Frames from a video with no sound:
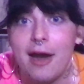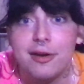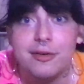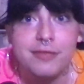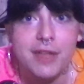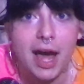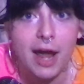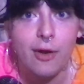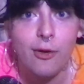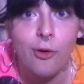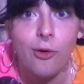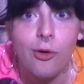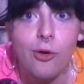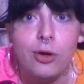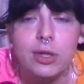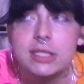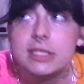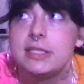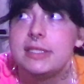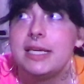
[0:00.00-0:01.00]
of that
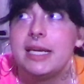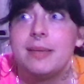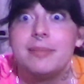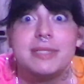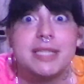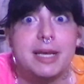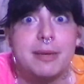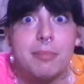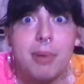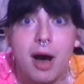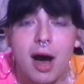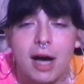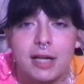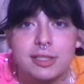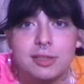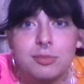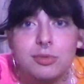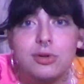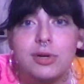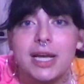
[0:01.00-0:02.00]
hole seemed
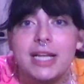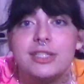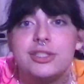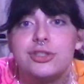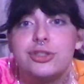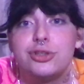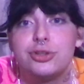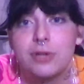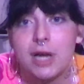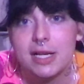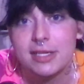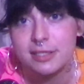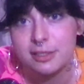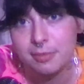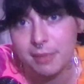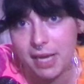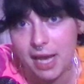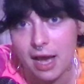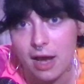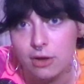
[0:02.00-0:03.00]
impossible and stressed
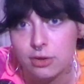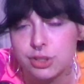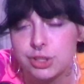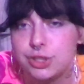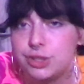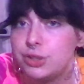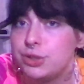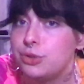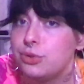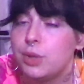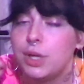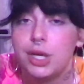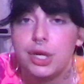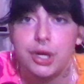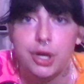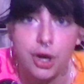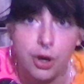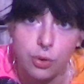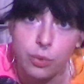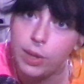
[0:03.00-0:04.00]
me out to
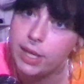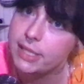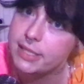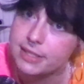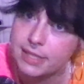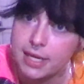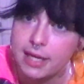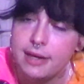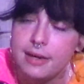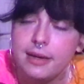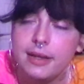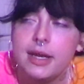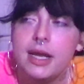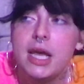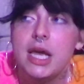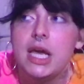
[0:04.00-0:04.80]
no wits end.